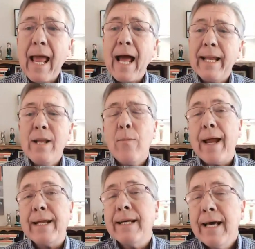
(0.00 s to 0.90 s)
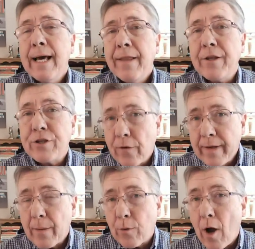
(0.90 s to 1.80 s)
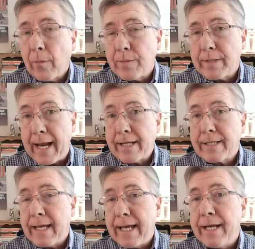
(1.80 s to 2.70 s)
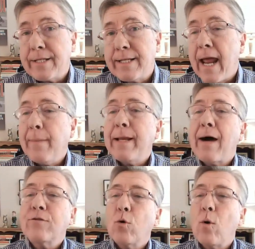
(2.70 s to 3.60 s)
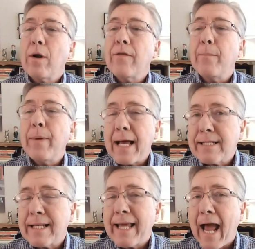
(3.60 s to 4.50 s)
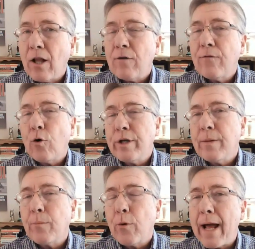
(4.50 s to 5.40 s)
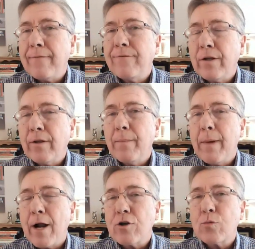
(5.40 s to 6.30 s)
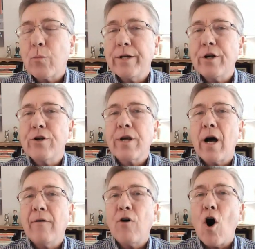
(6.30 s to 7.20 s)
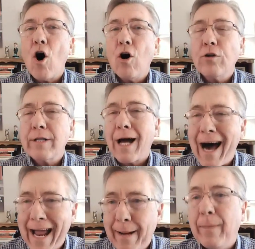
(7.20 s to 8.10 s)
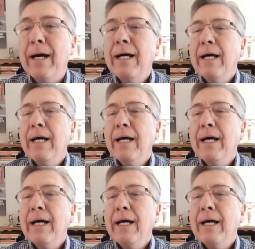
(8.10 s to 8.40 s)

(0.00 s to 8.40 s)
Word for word: At any rate, the Soviet Problem Stakes is named after one of the best California bred filly mare sprinters of all time.